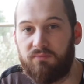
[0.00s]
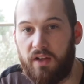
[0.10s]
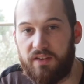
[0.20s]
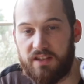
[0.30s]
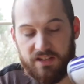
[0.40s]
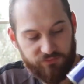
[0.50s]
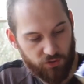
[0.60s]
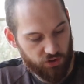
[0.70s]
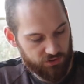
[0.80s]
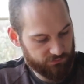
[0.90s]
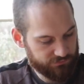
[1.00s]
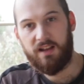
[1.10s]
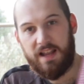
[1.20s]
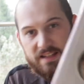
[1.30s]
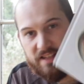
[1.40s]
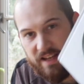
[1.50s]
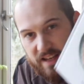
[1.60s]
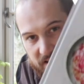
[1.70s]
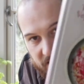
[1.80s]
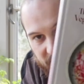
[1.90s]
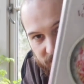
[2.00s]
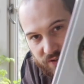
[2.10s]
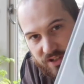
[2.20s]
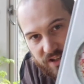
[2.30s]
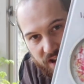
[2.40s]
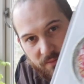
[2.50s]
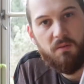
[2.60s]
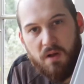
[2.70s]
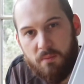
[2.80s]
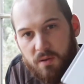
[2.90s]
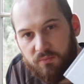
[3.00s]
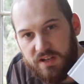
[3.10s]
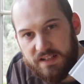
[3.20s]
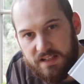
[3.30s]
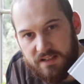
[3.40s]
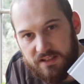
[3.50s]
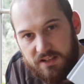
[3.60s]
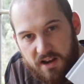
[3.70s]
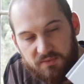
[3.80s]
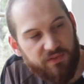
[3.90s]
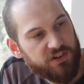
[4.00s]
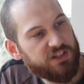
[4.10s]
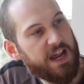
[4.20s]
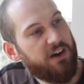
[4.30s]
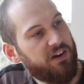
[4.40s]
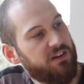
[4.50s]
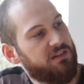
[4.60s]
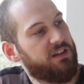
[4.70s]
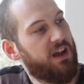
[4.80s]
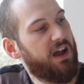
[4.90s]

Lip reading: I think this is good. Last thing is this, which is my mum recently decided to be vegetarian,